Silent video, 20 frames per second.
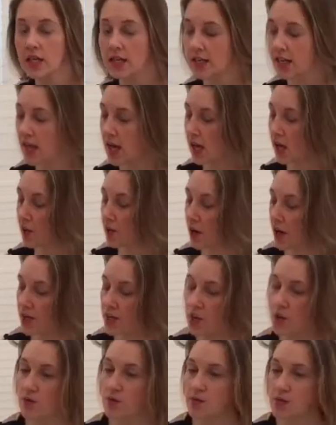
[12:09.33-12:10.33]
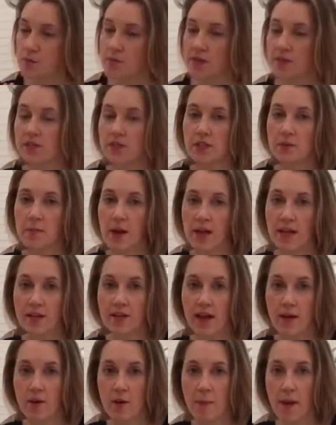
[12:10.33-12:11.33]
Now, I know there's a bit of a debate
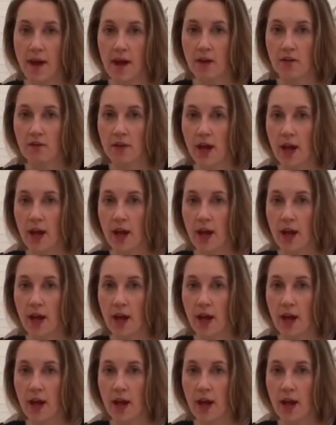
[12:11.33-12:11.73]
there about